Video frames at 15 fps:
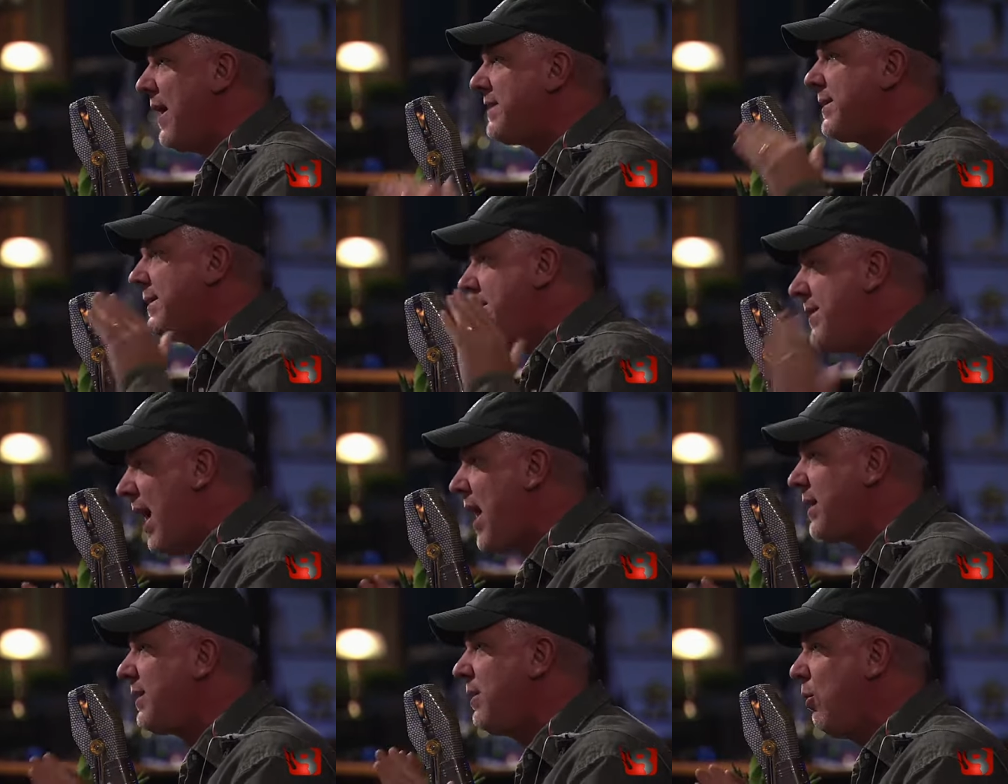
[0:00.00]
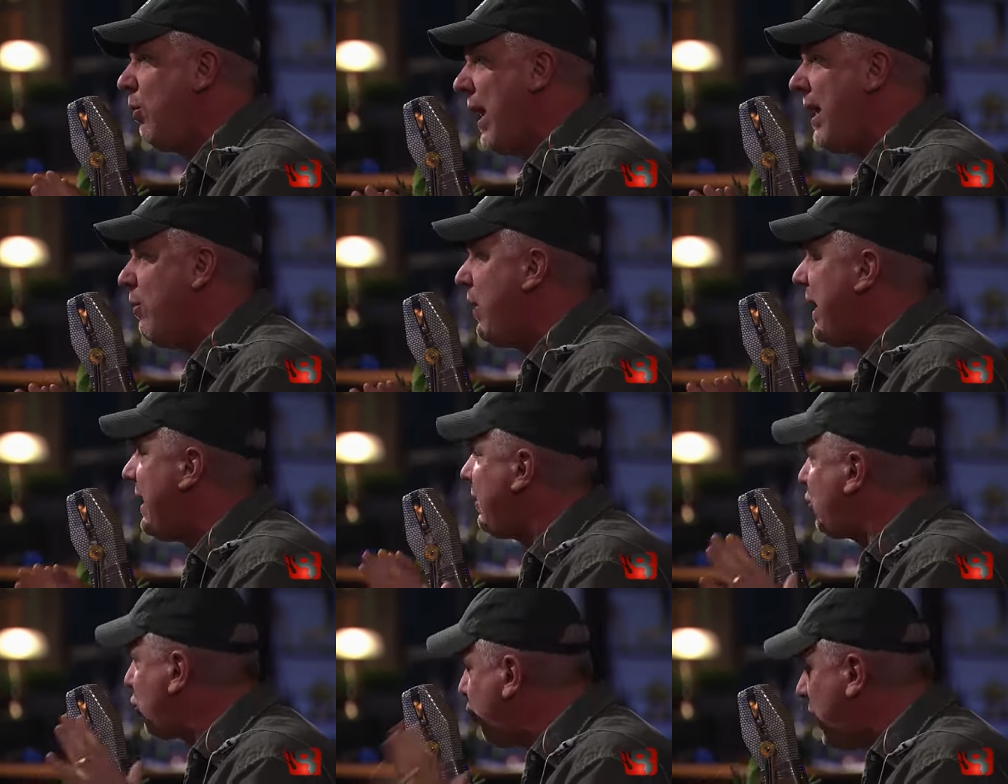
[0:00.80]
That's not the way
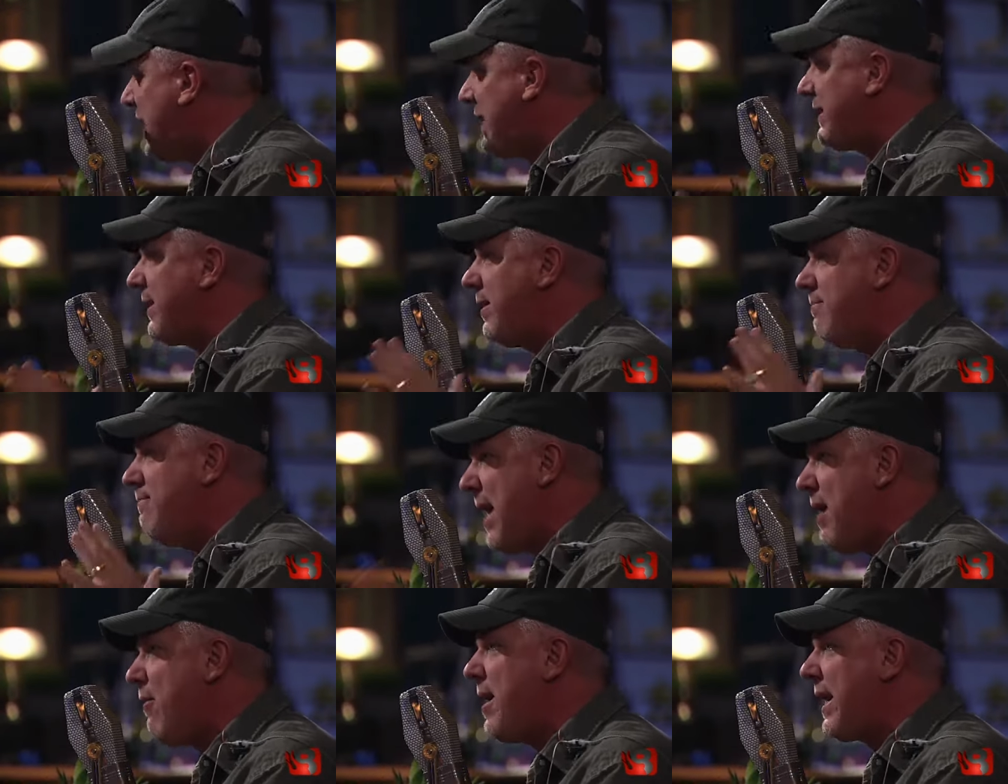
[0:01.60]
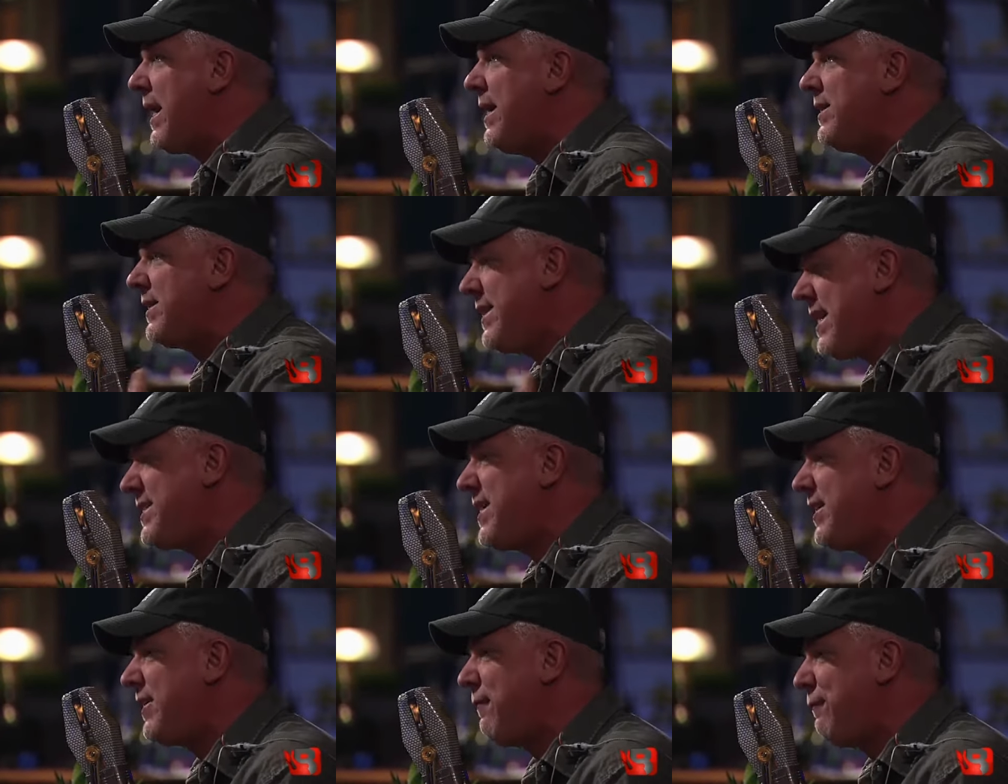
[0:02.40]
we treat Americans.
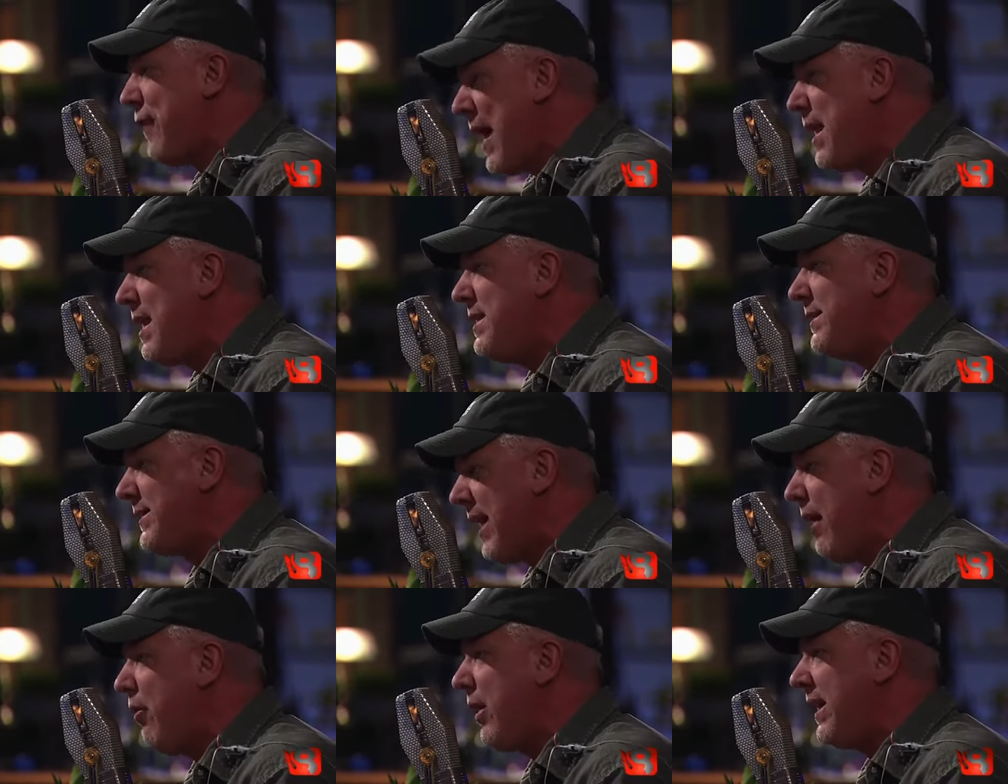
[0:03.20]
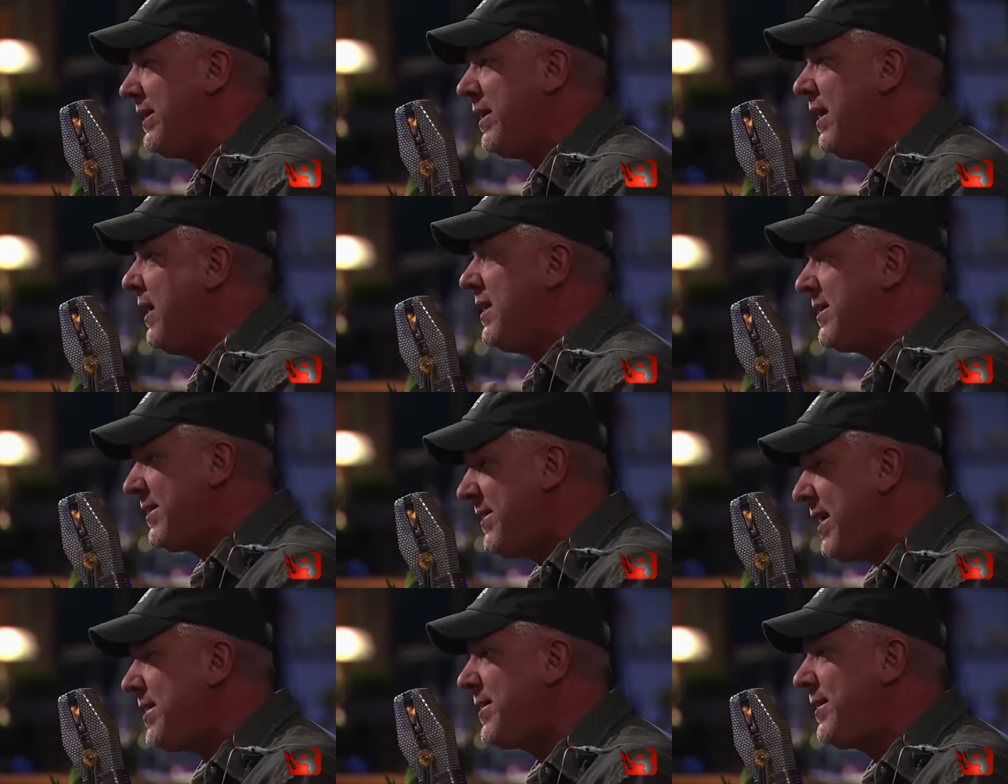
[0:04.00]
This is a voluntary
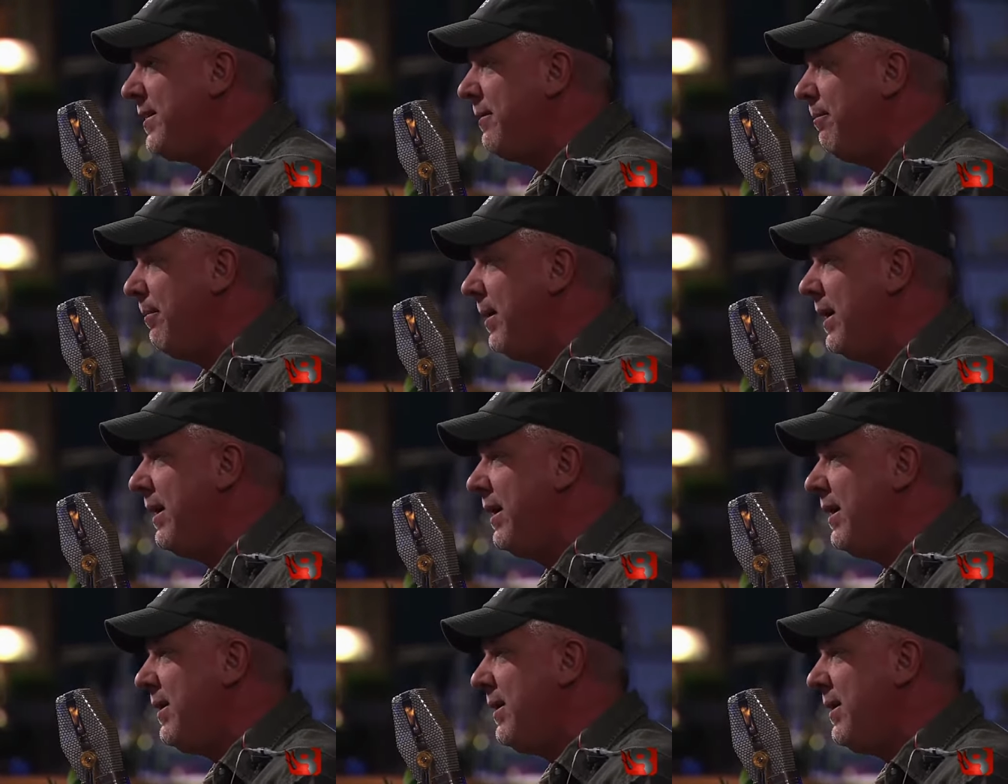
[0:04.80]
system.